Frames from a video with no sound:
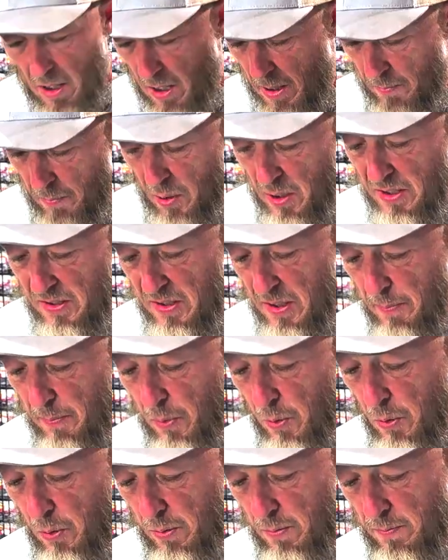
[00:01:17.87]
Pretty
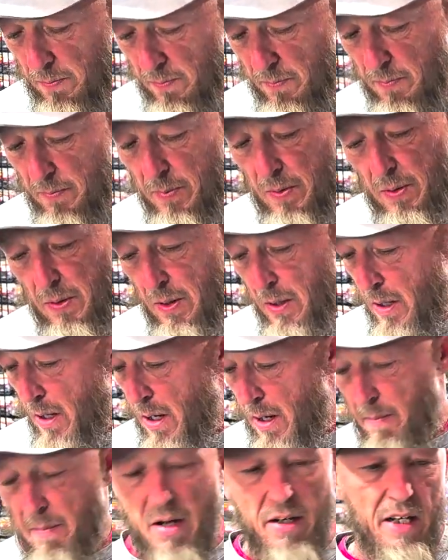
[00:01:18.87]
simple.
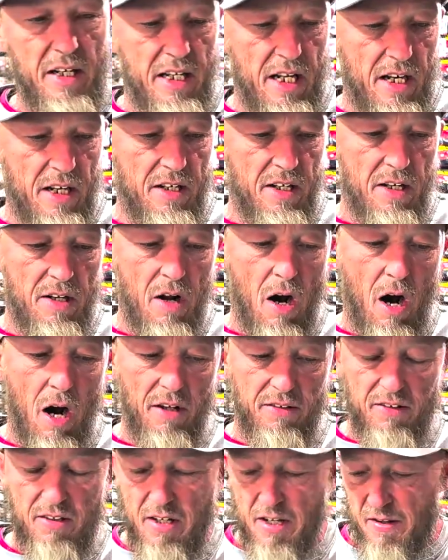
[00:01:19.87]
I'm not going to get into
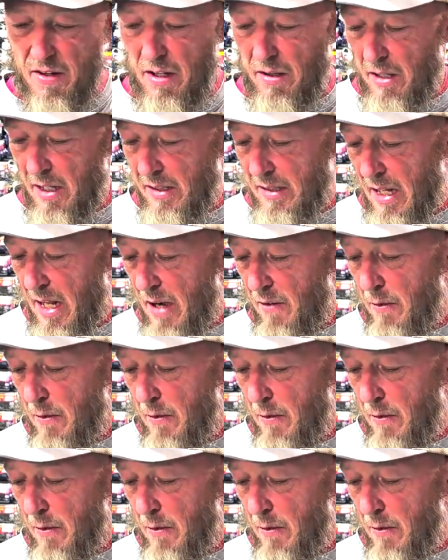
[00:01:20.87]
knots, anything like that.